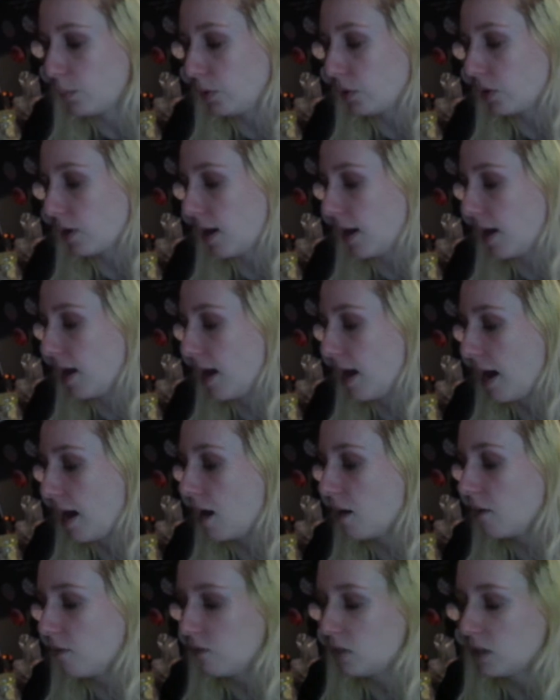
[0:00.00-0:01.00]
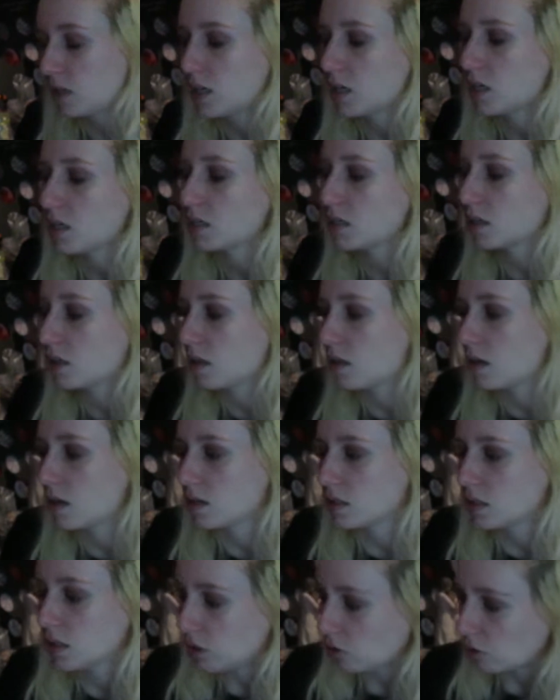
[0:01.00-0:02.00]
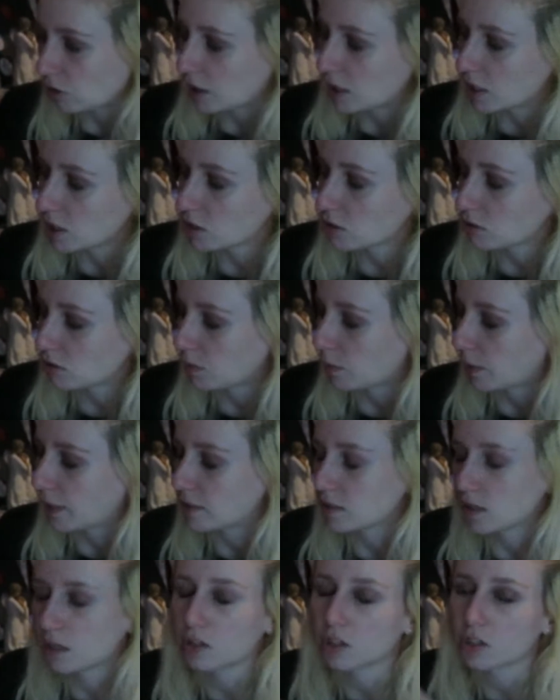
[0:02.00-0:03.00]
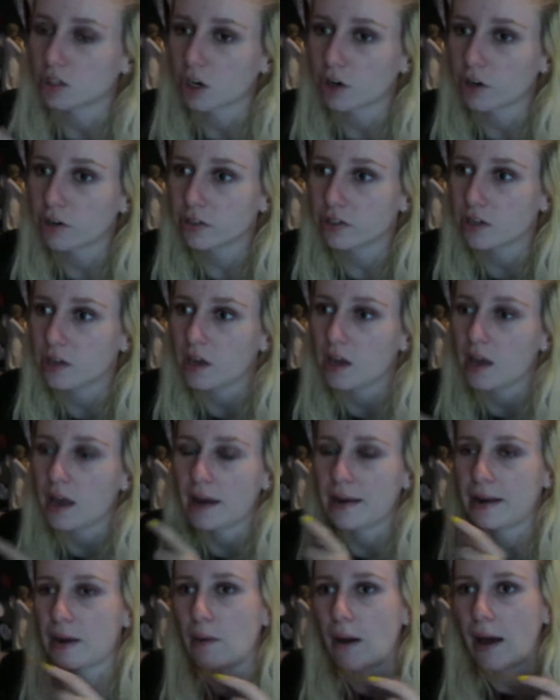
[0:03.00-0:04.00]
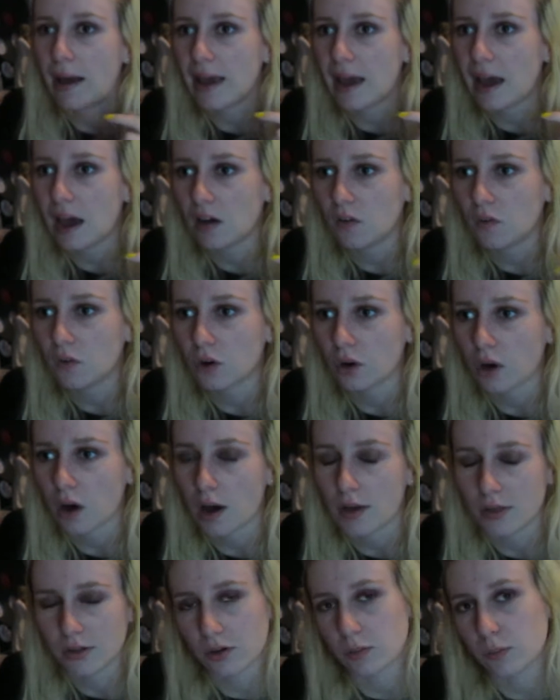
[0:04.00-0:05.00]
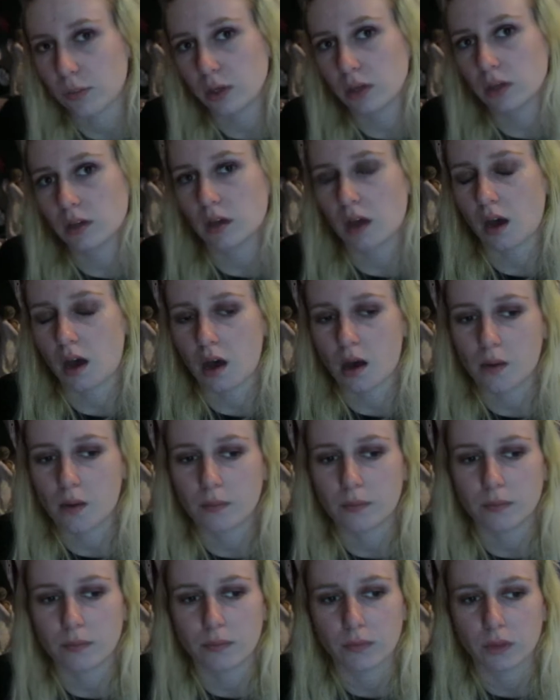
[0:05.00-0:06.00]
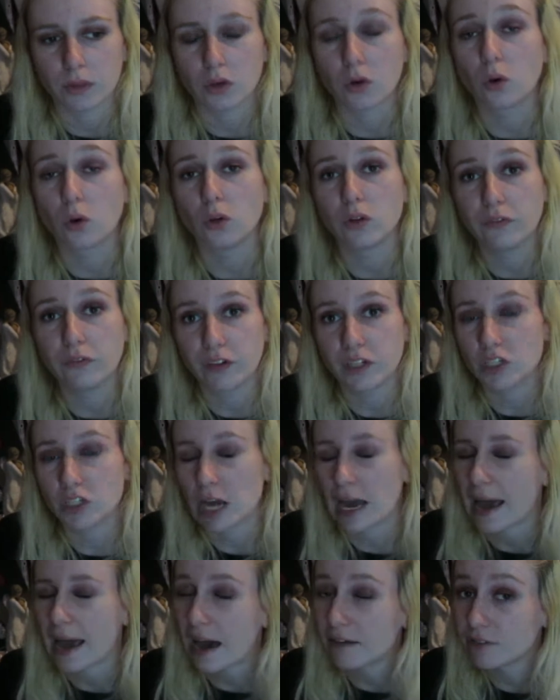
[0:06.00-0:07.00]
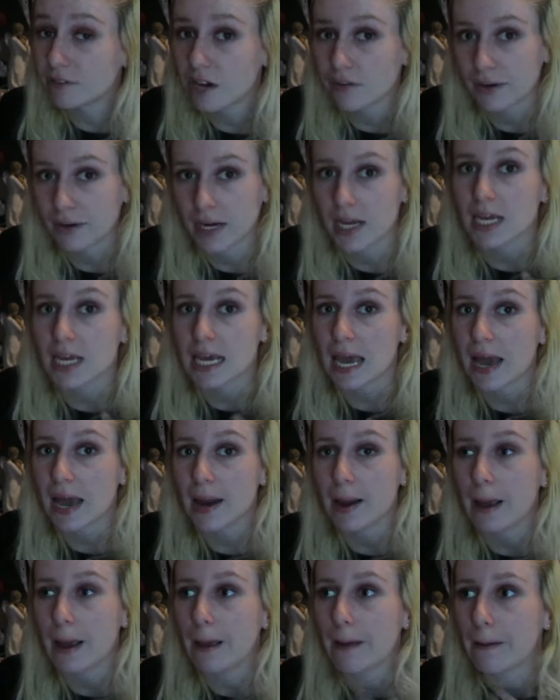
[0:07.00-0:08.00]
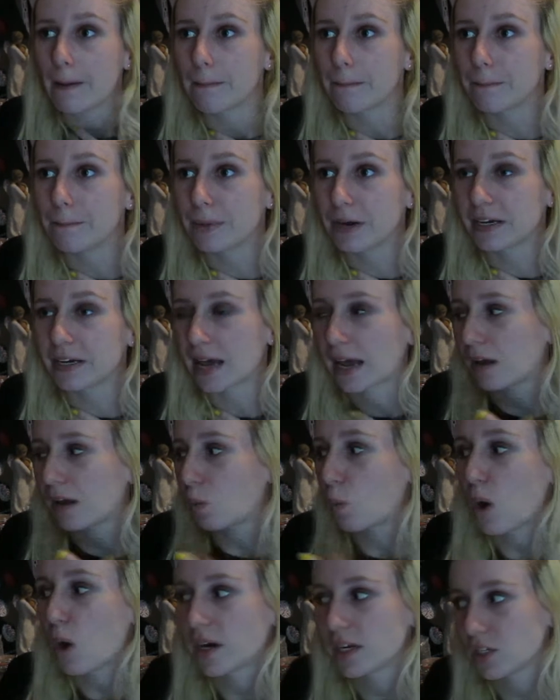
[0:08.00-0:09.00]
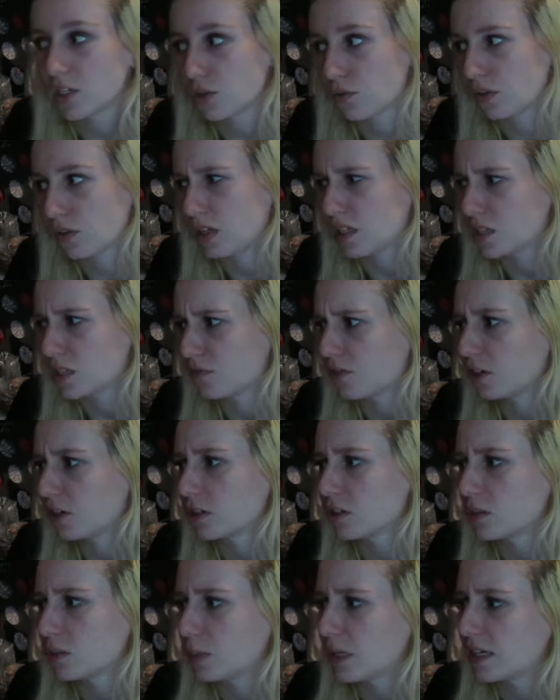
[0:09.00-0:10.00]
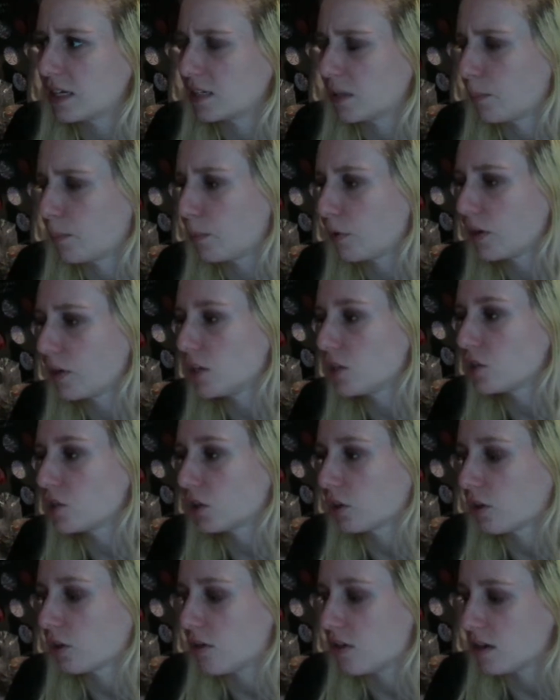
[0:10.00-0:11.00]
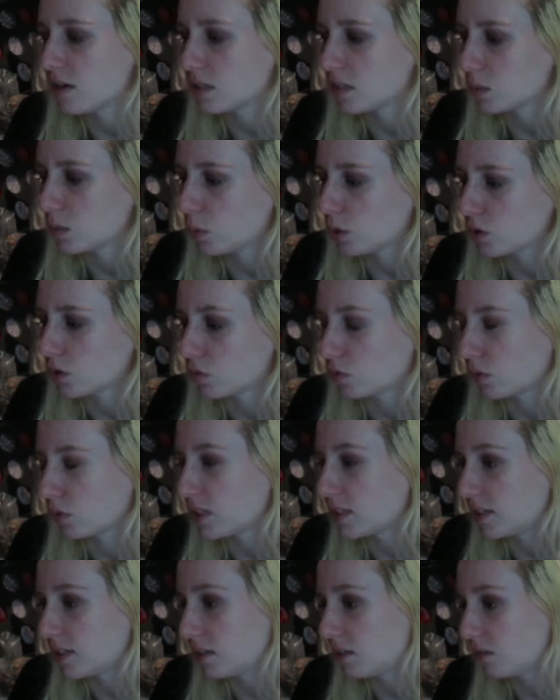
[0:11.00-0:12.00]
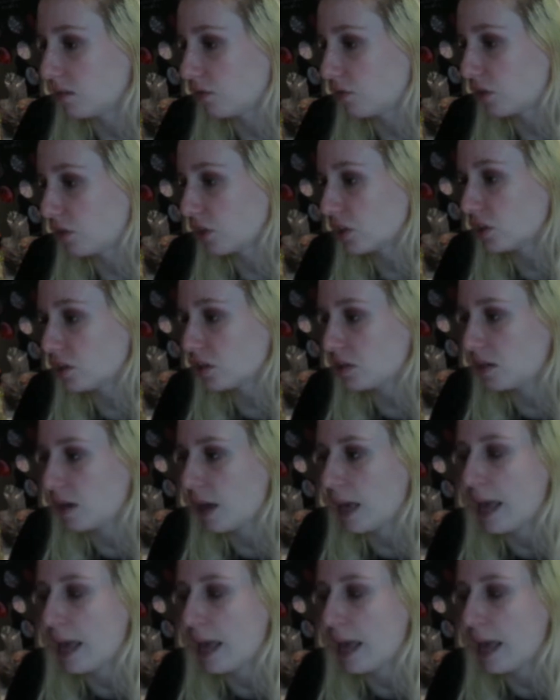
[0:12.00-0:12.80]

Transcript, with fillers: book I have is The Secret History by Donna Tartt. Now I have her other book, um, The Goldfinch. I have not read it yet, but I wanted to read this first because I'm pretty sure this was written first